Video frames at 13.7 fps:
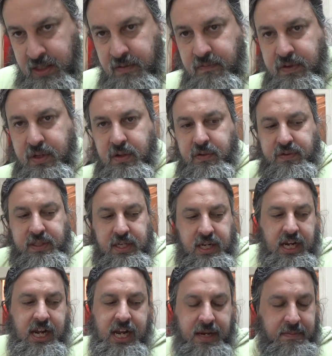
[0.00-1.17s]
view of
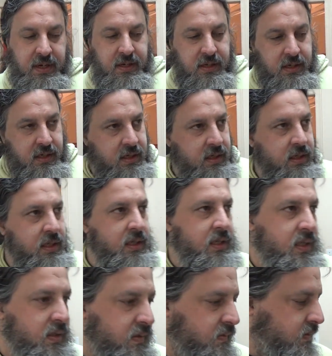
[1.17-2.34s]
time
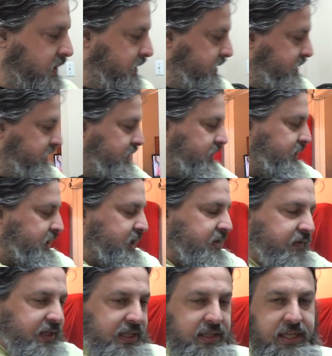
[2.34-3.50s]
was
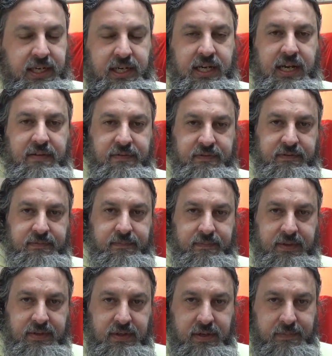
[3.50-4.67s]
significantly off.
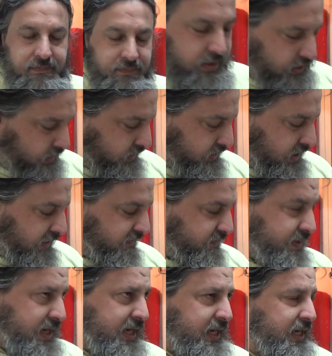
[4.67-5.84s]
So I was off
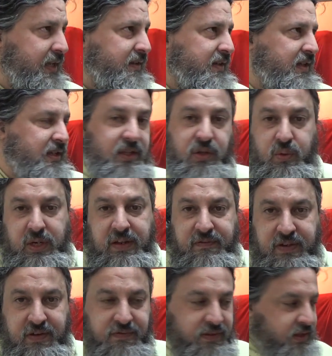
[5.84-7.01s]
by, uh, as I said, the
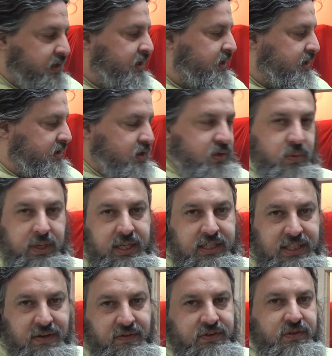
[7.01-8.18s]
twenty-fifth, the
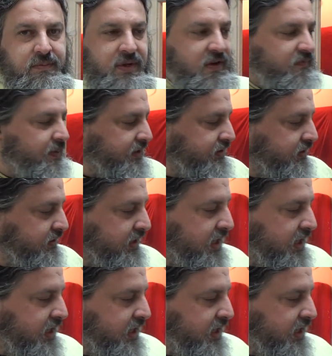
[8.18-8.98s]
twenty-seventh. So I'm off by two